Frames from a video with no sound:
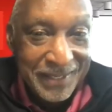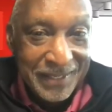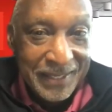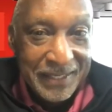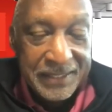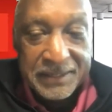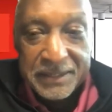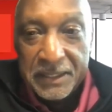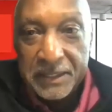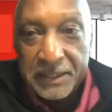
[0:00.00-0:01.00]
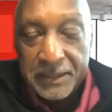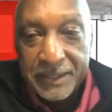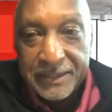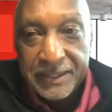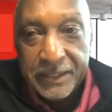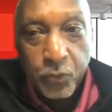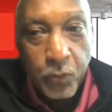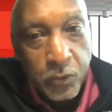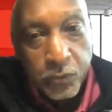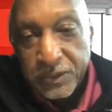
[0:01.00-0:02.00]
And then it
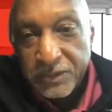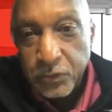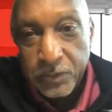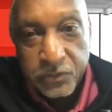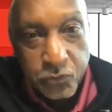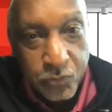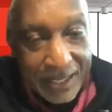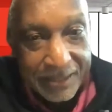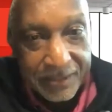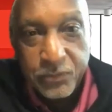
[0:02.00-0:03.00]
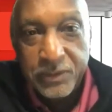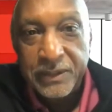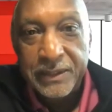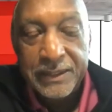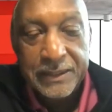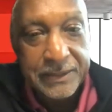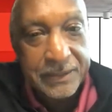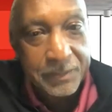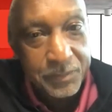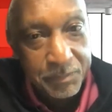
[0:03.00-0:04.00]
grows into a strategy and
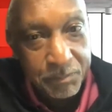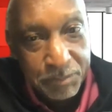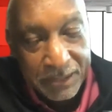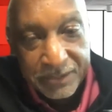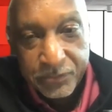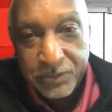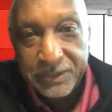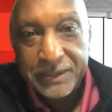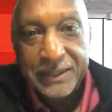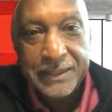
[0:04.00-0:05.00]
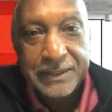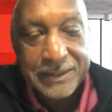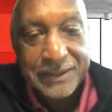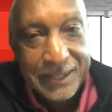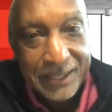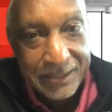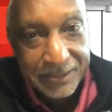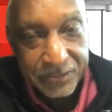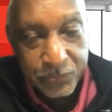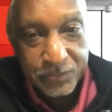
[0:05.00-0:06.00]
a budget and a
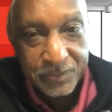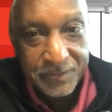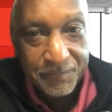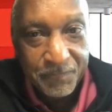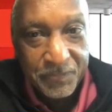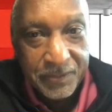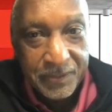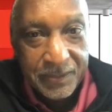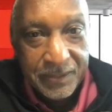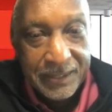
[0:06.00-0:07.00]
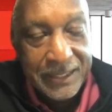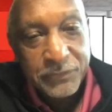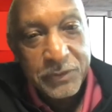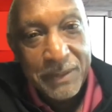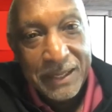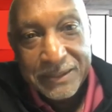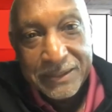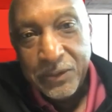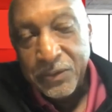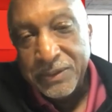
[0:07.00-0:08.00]
cadence. And after about a
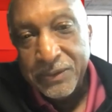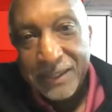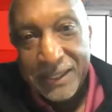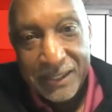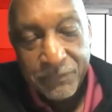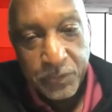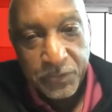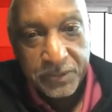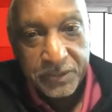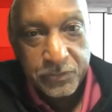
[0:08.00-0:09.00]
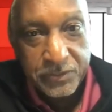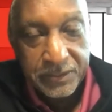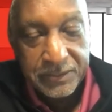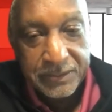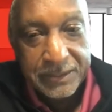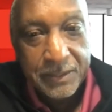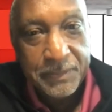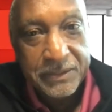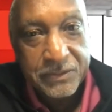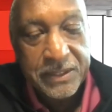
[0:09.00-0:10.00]
year and a half with us, the
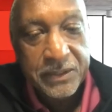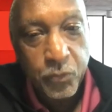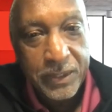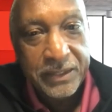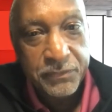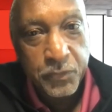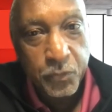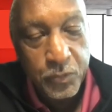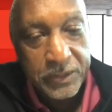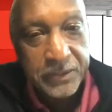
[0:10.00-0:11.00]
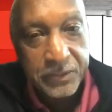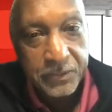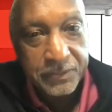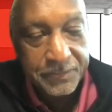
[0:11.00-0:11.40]
company is then ready for real